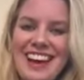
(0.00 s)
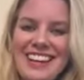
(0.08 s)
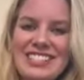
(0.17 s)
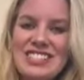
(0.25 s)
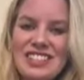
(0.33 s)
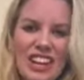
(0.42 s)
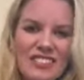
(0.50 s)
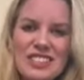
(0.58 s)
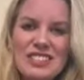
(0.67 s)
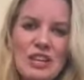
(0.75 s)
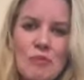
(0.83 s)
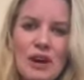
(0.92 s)
I just loved
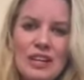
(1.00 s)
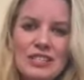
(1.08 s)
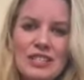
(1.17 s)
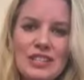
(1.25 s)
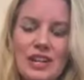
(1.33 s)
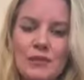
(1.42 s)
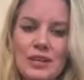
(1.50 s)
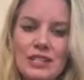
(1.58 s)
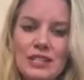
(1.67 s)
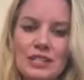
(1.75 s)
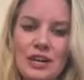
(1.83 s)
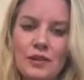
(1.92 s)
it so much that I wanted
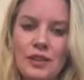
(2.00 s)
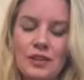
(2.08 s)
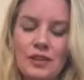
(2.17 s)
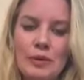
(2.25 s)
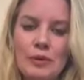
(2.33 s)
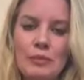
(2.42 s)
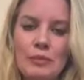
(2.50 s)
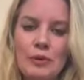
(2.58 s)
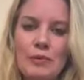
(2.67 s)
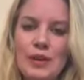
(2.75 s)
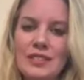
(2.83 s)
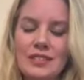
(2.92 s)
to share it with other people
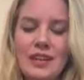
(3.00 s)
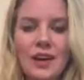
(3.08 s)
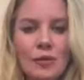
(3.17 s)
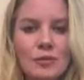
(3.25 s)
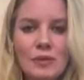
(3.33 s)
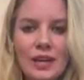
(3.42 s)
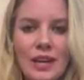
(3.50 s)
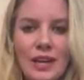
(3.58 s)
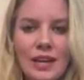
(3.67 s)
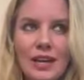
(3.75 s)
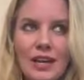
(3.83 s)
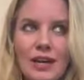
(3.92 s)
because it helped
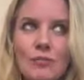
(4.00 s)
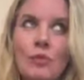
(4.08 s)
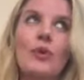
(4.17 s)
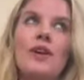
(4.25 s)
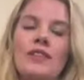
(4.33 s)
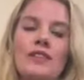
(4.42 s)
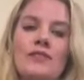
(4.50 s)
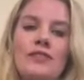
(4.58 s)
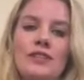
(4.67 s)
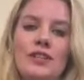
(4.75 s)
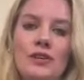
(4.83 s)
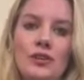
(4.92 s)
me more than
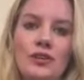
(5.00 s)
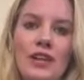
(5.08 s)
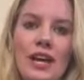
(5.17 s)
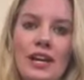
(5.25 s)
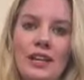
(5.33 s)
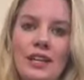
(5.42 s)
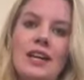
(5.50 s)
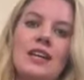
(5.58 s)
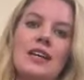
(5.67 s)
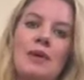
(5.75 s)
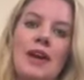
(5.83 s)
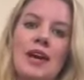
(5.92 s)
physical. Like
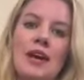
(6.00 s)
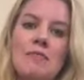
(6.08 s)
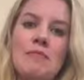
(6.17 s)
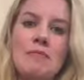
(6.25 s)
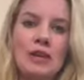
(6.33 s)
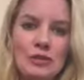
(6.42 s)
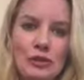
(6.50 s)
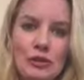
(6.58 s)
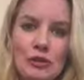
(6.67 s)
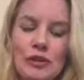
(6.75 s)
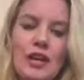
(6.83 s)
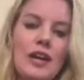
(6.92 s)
it became
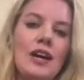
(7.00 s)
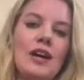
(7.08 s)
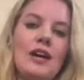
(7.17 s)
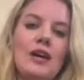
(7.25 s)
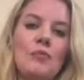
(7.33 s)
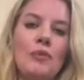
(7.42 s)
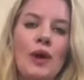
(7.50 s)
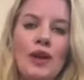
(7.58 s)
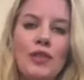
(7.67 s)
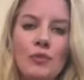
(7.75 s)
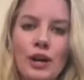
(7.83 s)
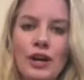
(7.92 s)
mental
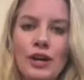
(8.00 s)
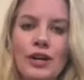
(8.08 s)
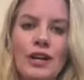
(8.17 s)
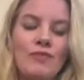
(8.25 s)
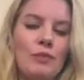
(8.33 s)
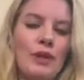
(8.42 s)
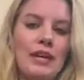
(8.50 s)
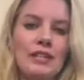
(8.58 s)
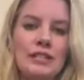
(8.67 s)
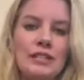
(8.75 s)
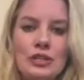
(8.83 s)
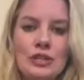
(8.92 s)
breath work, played
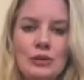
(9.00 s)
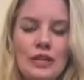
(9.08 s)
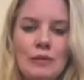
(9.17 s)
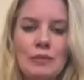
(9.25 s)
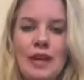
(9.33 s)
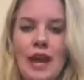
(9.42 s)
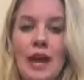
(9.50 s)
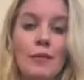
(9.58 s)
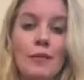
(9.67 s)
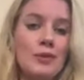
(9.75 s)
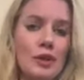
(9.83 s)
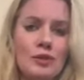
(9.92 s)
into it, being
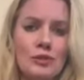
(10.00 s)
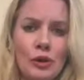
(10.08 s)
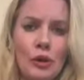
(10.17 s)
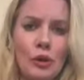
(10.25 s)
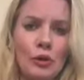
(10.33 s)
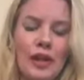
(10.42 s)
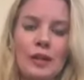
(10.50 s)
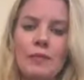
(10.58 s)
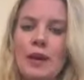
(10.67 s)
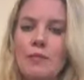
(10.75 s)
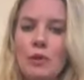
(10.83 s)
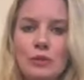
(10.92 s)
able to control like
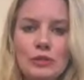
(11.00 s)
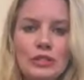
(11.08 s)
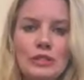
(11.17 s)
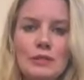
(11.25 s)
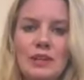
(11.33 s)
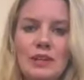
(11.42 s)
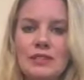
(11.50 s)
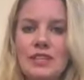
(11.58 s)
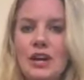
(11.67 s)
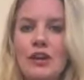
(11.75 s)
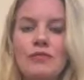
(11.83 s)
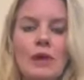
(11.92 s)
my emotions,
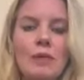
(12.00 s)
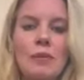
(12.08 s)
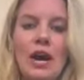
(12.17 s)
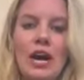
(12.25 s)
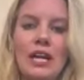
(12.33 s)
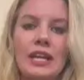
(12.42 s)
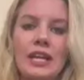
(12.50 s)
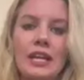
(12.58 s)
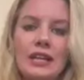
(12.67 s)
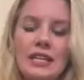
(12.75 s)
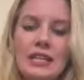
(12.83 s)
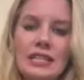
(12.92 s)
myself, my
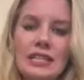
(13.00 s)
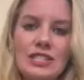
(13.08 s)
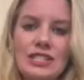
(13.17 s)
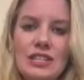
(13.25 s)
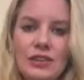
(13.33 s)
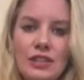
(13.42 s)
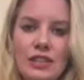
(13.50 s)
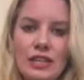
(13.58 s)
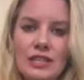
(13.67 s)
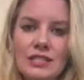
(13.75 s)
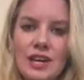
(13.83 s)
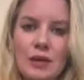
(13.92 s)
body, just different
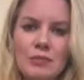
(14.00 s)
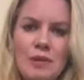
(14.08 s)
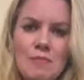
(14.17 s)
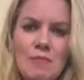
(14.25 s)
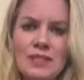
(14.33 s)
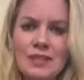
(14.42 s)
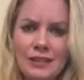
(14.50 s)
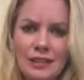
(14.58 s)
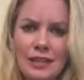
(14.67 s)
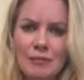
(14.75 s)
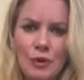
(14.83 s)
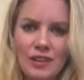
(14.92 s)
things. It helped me
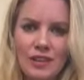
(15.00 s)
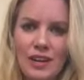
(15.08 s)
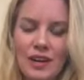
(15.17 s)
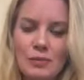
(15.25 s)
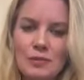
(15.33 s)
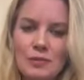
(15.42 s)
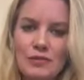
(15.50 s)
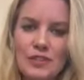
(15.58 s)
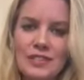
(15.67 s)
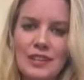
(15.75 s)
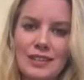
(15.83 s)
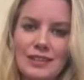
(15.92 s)
mentally more than it helps me
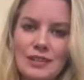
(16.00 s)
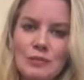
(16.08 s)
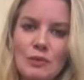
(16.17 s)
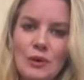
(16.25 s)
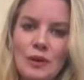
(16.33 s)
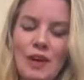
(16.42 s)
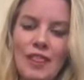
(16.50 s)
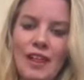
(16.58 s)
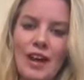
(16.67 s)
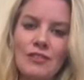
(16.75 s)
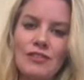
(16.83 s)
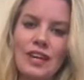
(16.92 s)
physically at this point in my
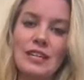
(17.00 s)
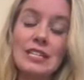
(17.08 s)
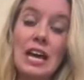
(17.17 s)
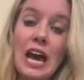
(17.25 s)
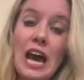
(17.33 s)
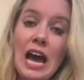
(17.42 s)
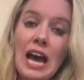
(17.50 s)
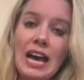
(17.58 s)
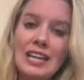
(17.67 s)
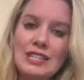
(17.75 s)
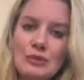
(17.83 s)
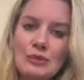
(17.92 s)
life. And
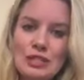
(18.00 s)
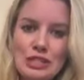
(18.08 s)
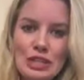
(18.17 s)
I just wanted to